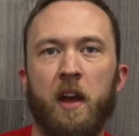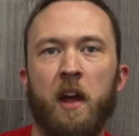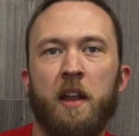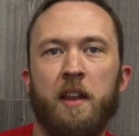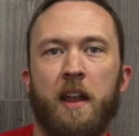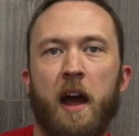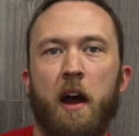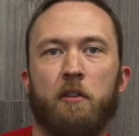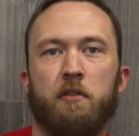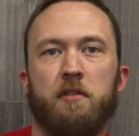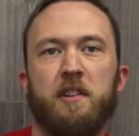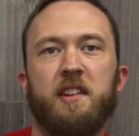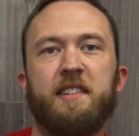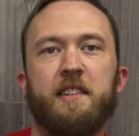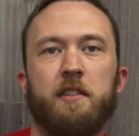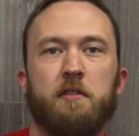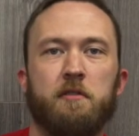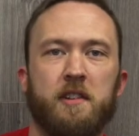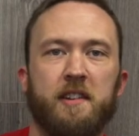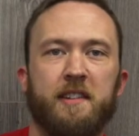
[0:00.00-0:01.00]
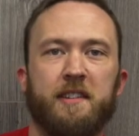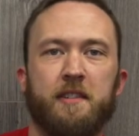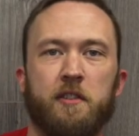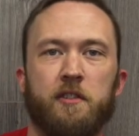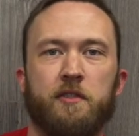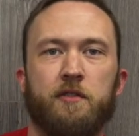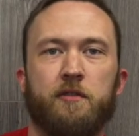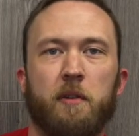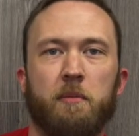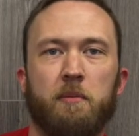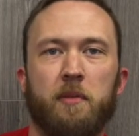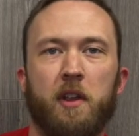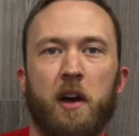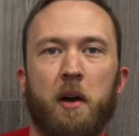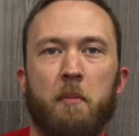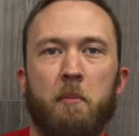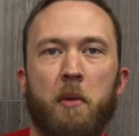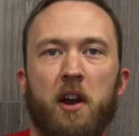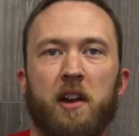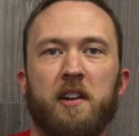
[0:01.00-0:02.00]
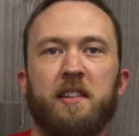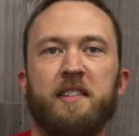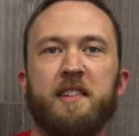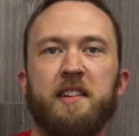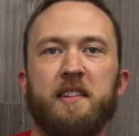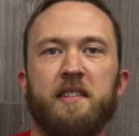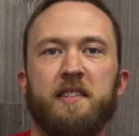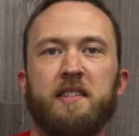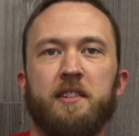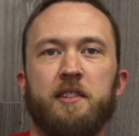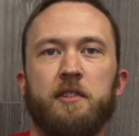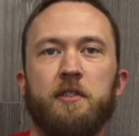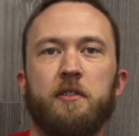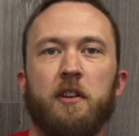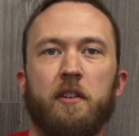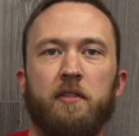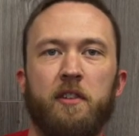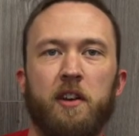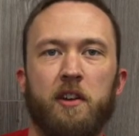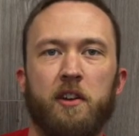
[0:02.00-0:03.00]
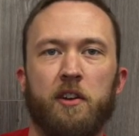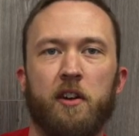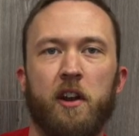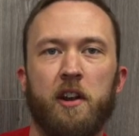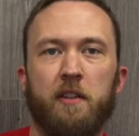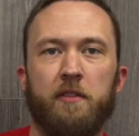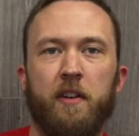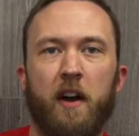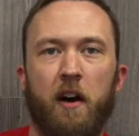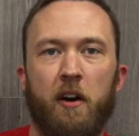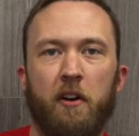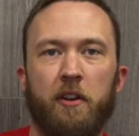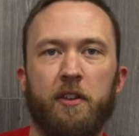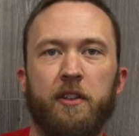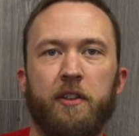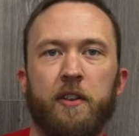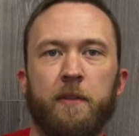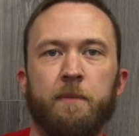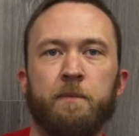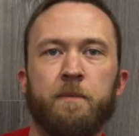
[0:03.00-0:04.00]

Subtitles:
Now, recent research from the Marcus Institute of Integrative Health